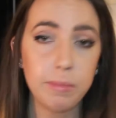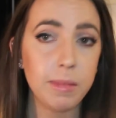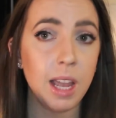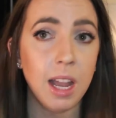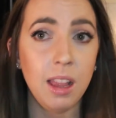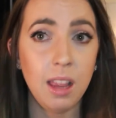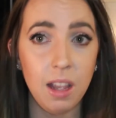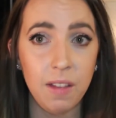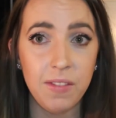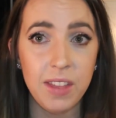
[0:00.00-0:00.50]

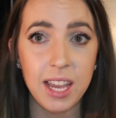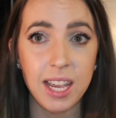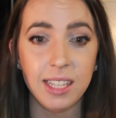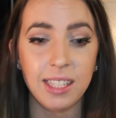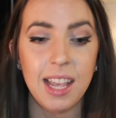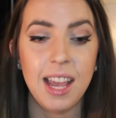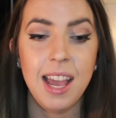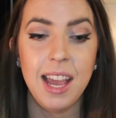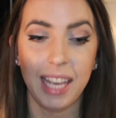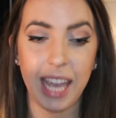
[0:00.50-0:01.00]
I love
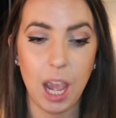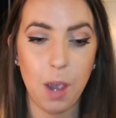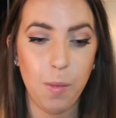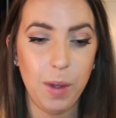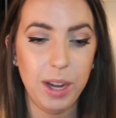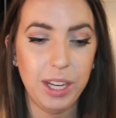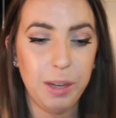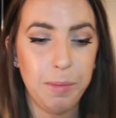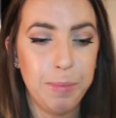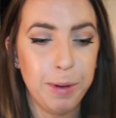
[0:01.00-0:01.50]
this.
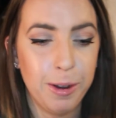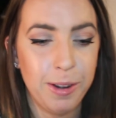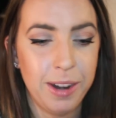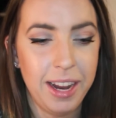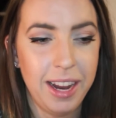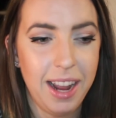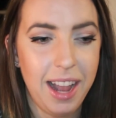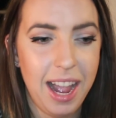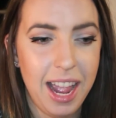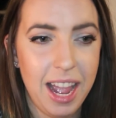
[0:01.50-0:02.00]
Can't wait to burn
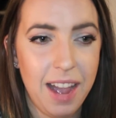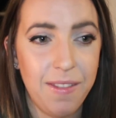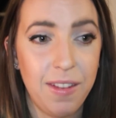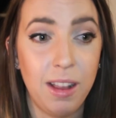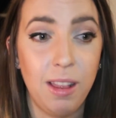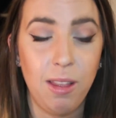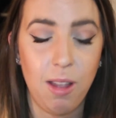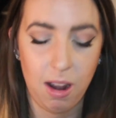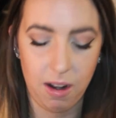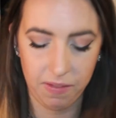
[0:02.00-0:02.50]
it. I have
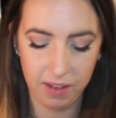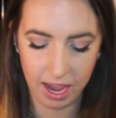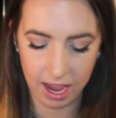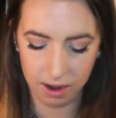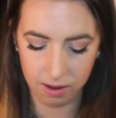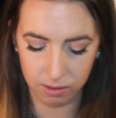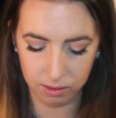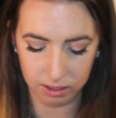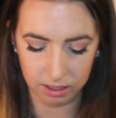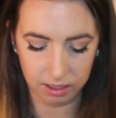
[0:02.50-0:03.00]
a lot of
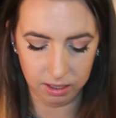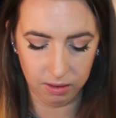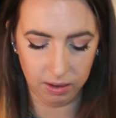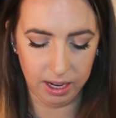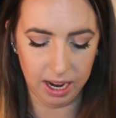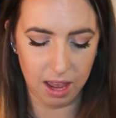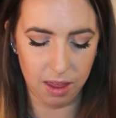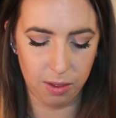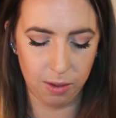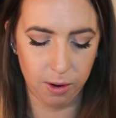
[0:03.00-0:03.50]
candles still
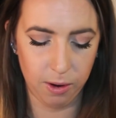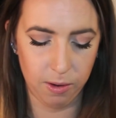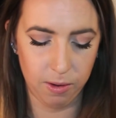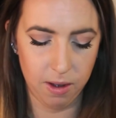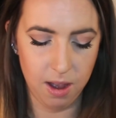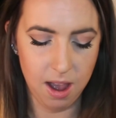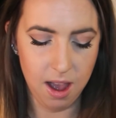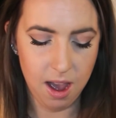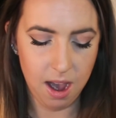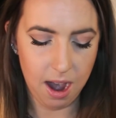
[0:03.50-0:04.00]
to get through.